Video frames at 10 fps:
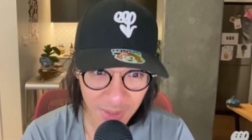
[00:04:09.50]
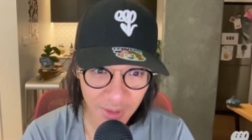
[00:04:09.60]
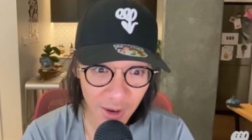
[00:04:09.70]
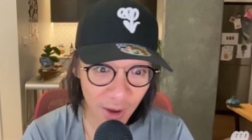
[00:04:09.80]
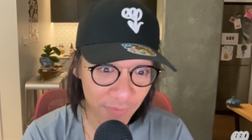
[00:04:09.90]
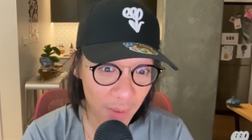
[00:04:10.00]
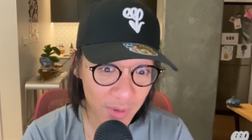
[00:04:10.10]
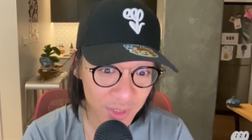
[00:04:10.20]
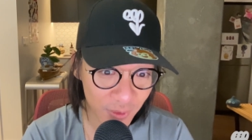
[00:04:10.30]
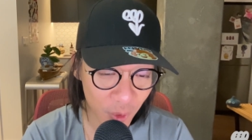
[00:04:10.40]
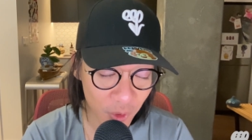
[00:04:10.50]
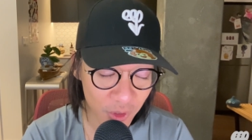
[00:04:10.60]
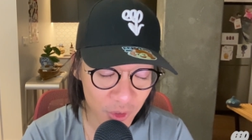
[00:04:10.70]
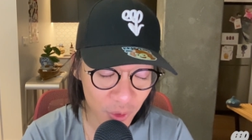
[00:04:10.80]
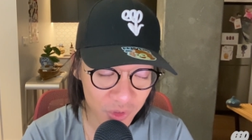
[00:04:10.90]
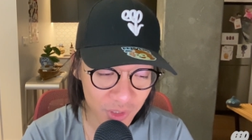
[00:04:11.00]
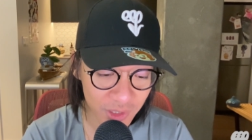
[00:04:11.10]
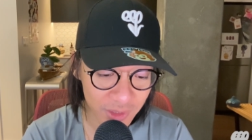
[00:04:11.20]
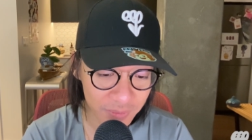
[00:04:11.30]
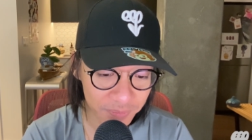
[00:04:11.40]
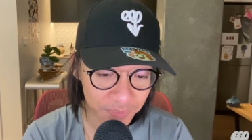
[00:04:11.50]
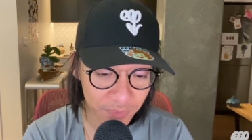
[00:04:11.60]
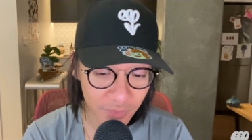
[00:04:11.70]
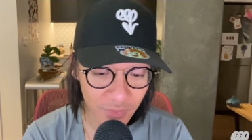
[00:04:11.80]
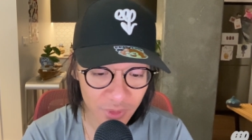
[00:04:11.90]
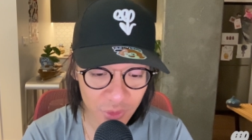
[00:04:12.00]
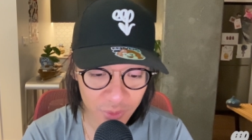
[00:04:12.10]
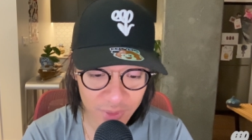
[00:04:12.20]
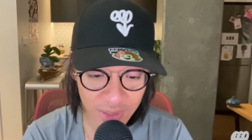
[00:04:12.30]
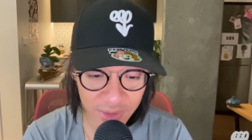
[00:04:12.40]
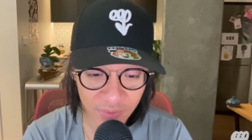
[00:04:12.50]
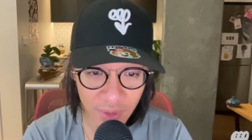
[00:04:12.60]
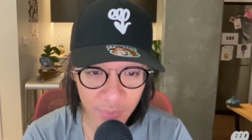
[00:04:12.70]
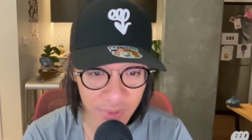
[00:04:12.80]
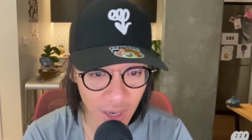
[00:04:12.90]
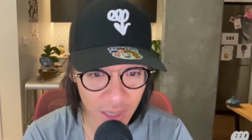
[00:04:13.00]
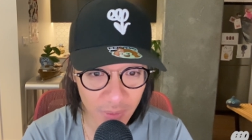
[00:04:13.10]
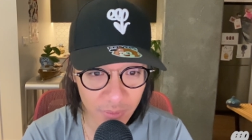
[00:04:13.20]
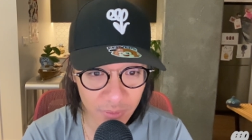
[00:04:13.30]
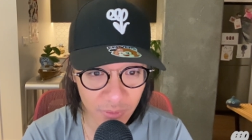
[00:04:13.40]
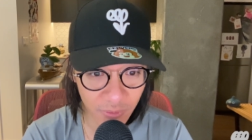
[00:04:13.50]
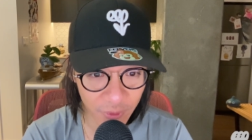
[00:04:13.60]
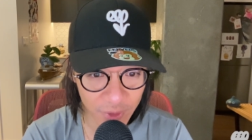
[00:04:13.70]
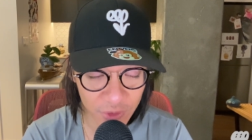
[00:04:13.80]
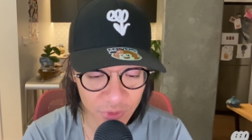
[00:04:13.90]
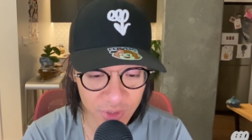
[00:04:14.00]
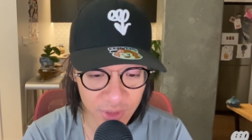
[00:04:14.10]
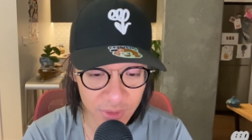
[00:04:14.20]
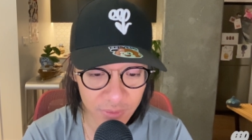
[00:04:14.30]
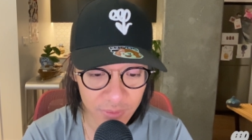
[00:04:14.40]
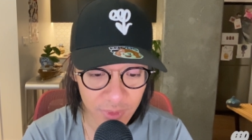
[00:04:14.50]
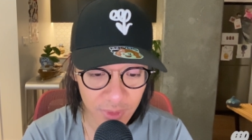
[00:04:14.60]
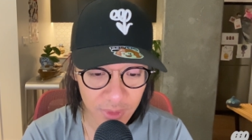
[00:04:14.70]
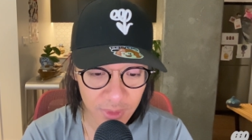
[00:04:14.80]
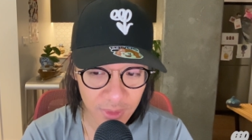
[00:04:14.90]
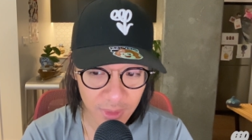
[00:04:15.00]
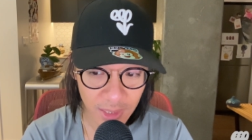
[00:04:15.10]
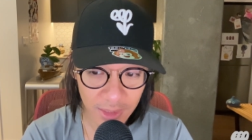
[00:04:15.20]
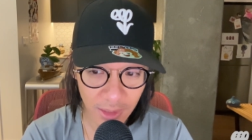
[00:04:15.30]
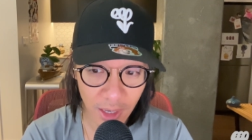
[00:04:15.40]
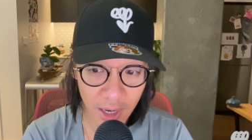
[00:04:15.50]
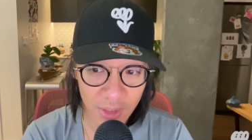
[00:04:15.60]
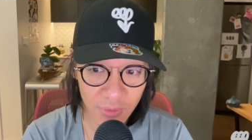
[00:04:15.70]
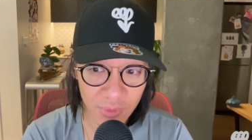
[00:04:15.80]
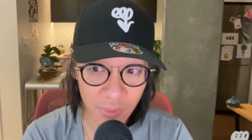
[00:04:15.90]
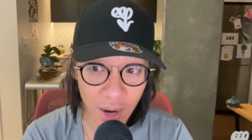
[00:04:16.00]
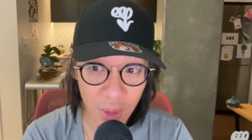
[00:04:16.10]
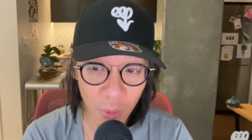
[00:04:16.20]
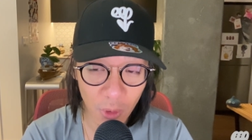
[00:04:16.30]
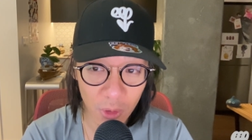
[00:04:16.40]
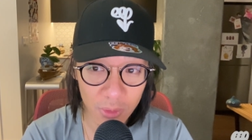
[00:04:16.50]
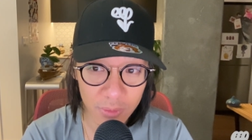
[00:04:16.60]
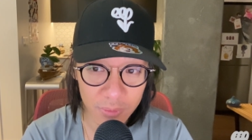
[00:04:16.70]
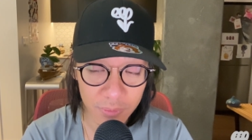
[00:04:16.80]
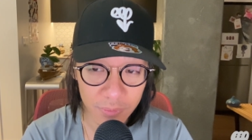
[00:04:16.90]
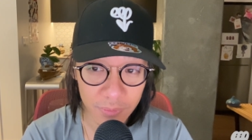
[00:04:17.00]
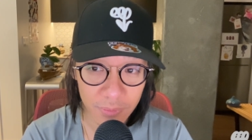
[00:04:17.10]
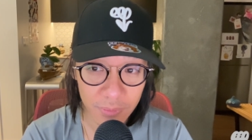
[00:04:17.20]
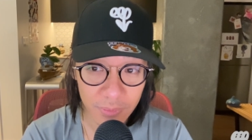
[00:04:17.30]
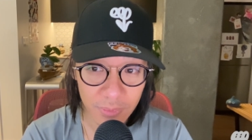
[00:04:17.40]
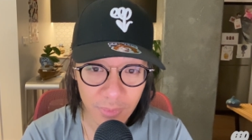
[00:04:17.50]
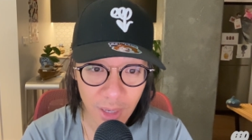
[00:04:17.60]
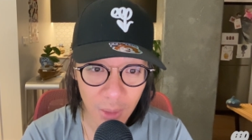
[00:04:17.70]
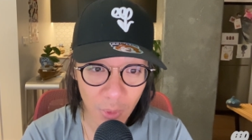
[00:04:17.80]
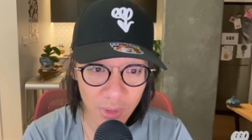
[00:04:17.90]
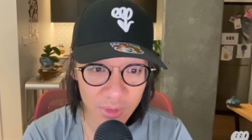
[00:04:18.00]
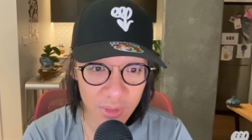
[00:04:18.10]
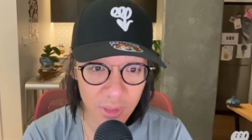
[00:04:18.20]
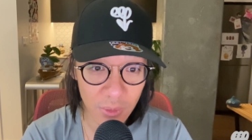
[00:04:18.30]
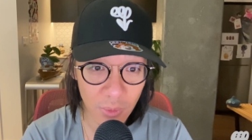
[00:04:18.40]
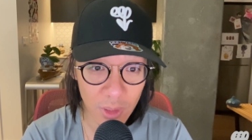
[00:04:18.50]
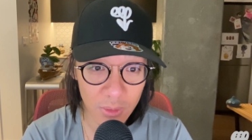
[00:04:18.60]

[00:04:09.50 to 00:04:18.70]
I find myself going to New York City to attend this event because I am very interested. It aligns with my world. I want to see what